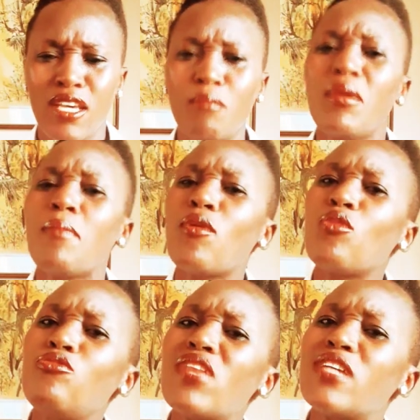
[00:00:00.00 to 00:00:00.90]
People
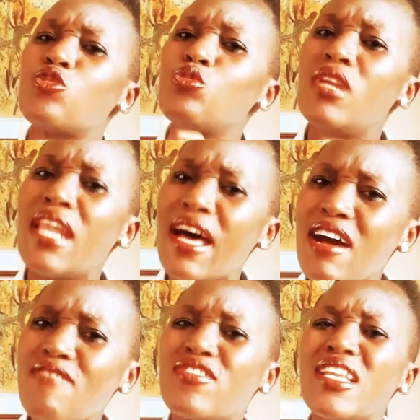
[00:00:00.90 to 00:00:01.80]
that you
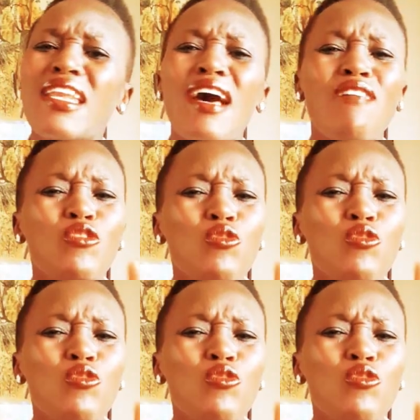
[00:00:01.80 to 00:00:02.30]
love, the loved